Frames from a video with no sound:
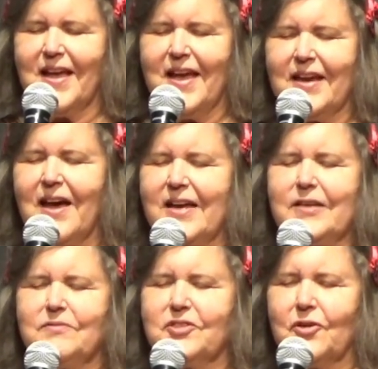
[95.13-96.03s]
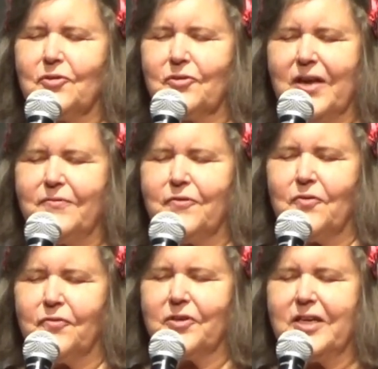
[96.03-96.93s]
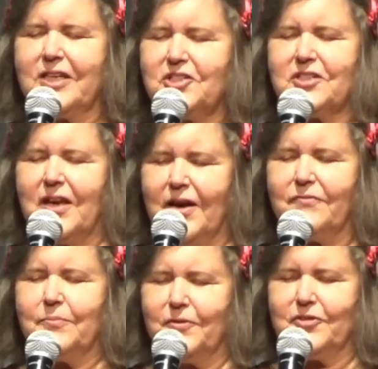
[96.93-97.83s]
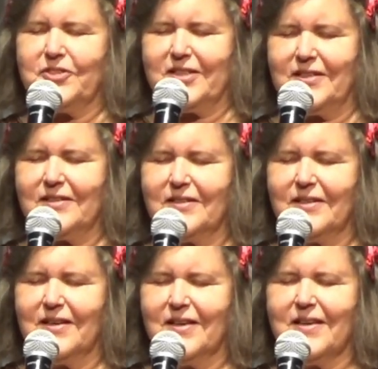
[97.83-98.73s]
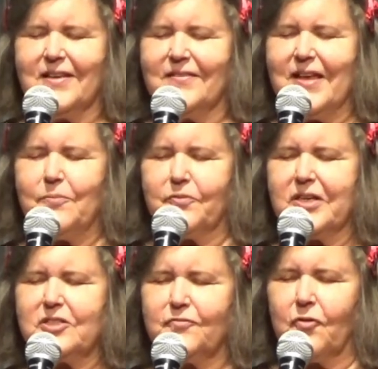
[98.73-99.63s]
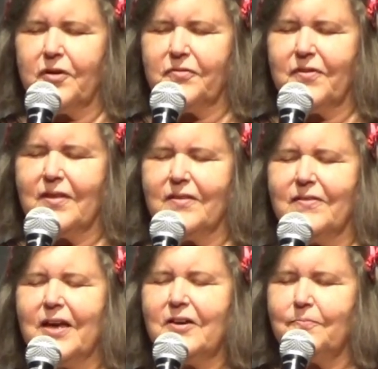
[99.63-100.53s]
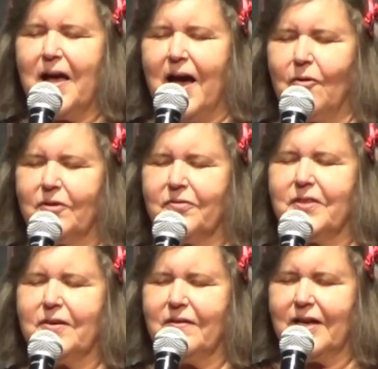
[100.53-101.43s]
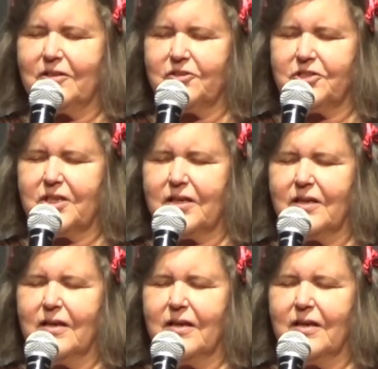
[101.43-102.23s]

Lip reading: And I am so grateful for each and every person that brings forth their power, their energy,